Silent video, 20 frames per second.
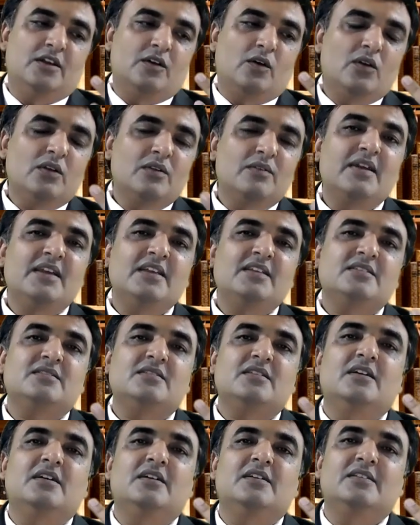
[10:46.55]
Always
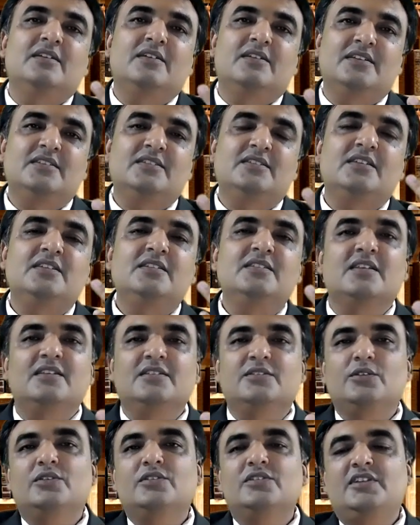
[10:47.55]
the risk is
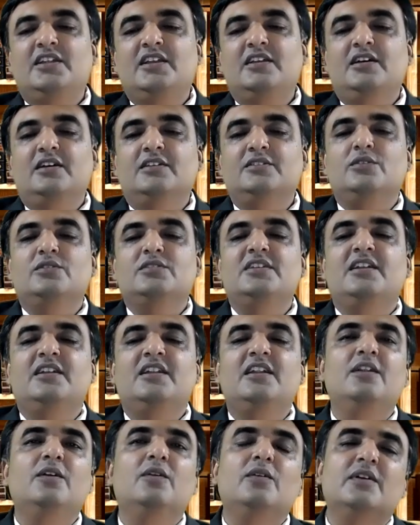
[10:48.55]

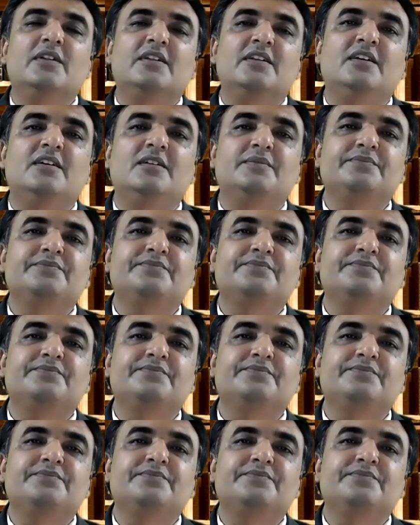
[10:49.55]
associated over here.